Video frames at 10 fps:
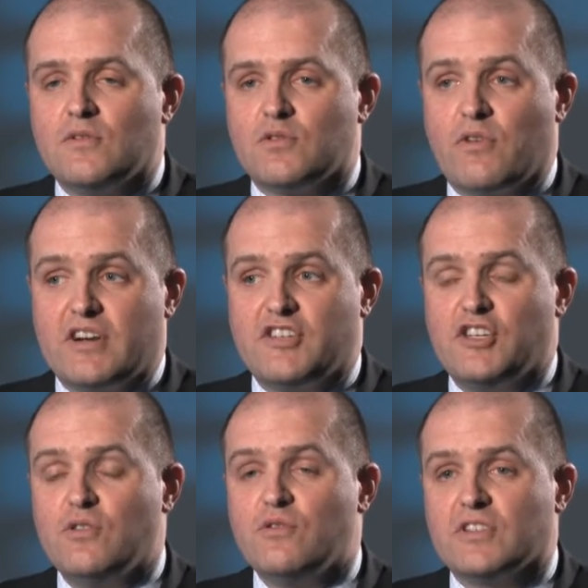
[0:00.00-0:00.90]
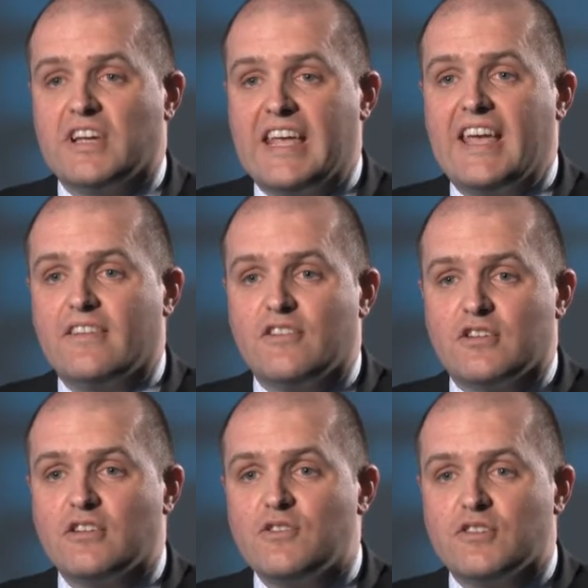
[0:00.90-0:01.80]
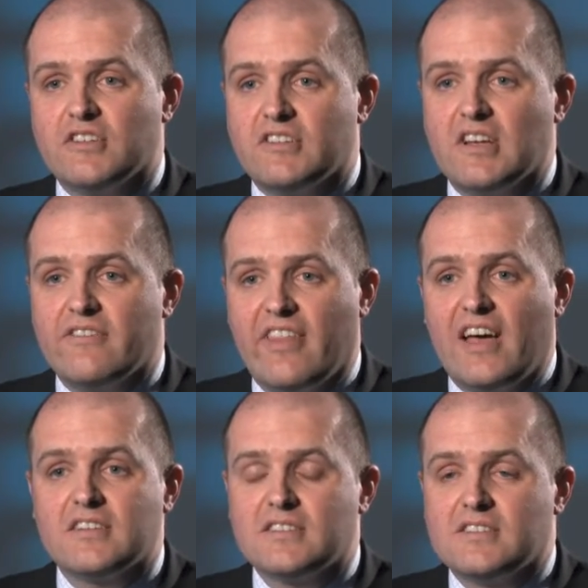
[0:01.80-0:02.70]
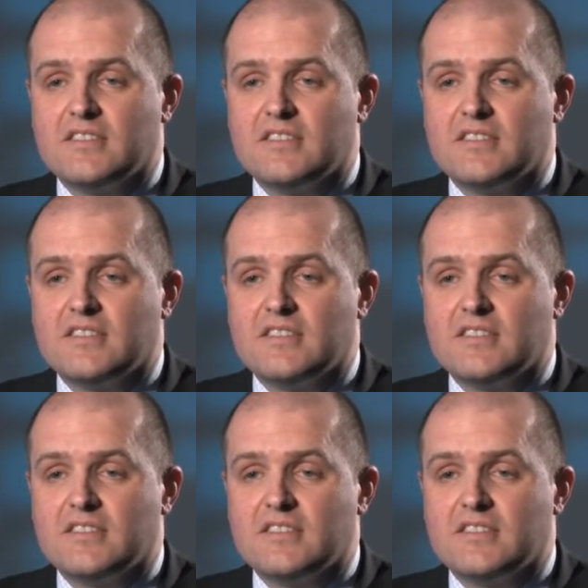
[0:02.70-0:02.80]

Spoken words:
So we're actually using again the solution to deliver that.